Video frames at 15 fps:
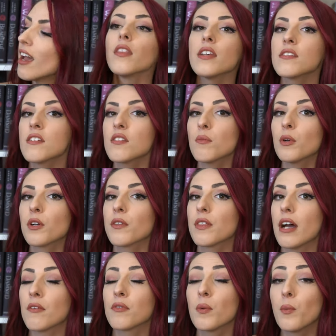This is a book
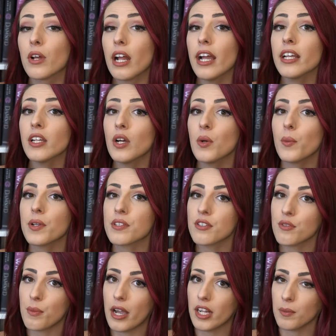that, from what I know, was
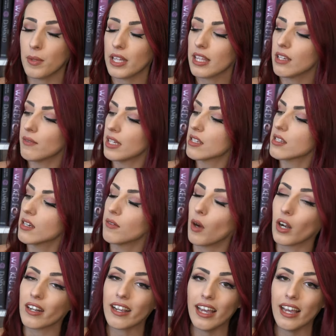inspired by the events of R.